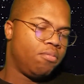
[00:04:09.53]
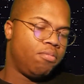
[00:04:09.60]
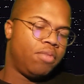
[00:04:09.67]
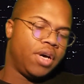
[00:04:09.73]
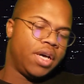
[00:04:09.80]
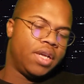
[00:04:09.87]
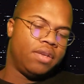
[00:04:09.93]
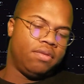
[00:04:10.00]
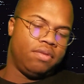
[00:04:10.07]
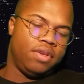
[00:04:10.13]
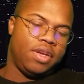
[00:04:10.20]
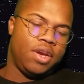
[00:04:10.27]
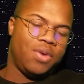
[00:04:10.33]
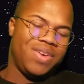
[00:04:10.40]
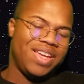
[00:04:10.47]
But
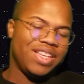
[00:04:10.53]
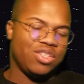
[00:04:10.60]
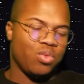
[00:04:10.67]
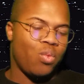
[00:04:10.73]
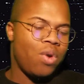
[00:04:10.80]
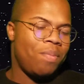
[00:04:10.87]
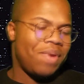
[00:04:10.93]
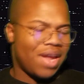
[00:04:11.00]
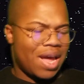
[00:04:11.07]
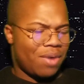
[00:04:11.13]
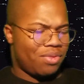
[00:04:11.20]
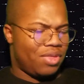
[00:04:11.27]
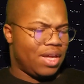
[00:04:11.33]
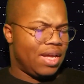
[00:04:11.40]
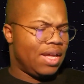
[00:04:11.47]
here he is whipping out
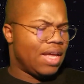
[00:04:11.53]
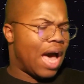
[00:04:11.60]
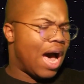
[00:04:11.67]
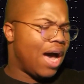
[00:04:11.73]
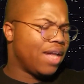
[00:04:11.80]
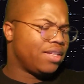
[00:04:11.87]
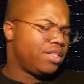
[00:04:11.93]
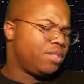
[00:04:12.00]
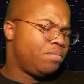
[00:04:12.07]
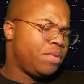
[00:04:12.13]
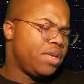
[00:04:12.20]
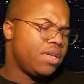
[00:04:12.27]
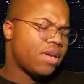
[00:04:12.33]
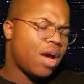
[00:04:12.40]
the Godspeed.